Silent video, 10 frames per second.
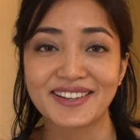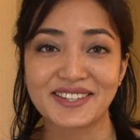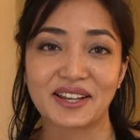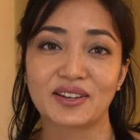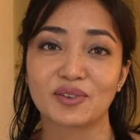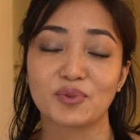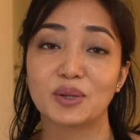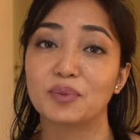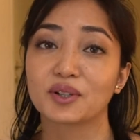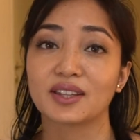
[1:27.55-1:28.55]
and
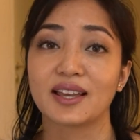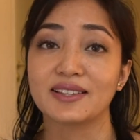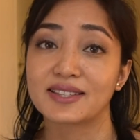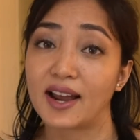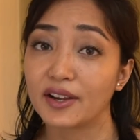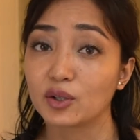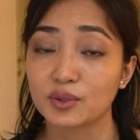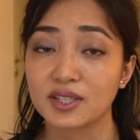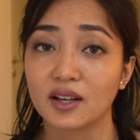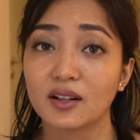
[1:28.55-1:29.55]
rebook the entire
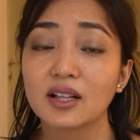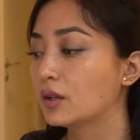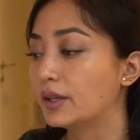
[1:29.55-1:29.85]
hotel.